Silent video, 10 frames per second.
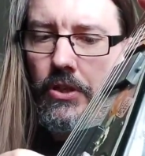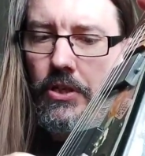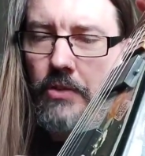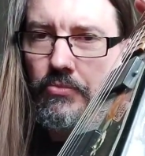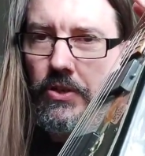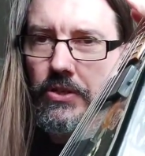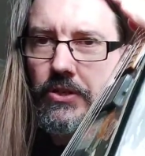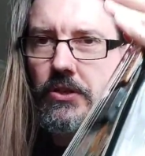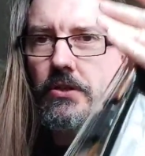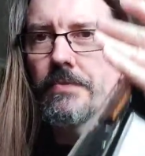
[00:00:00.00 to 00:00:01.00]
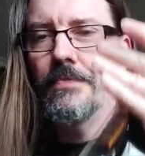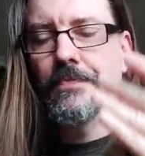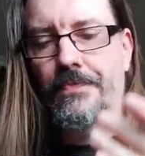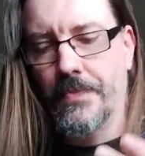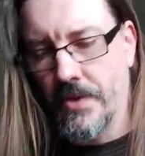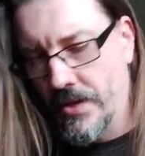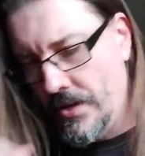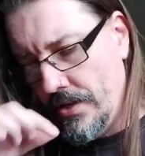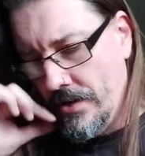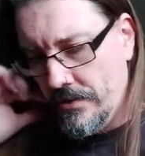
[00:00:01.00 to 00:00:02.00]
in your bridge
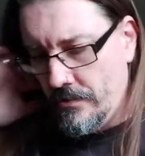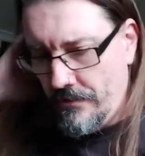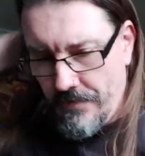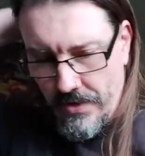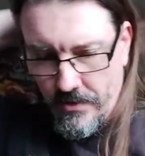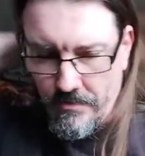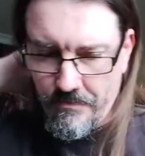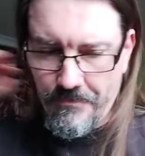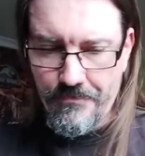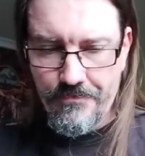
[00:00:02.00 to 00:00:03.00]
to affect them.